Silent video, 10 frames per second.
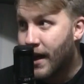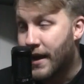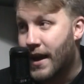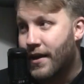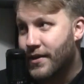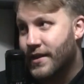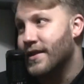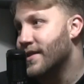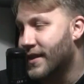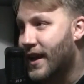And
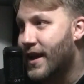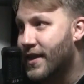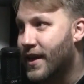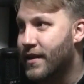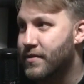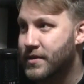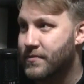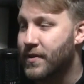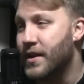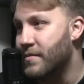now the guy that is
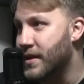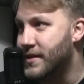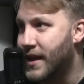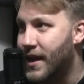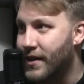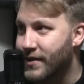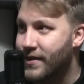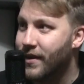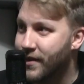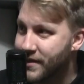running my
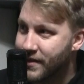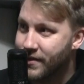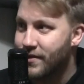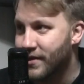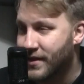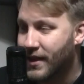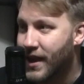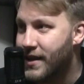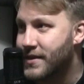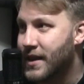sound also is a
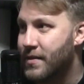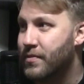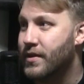landscaper.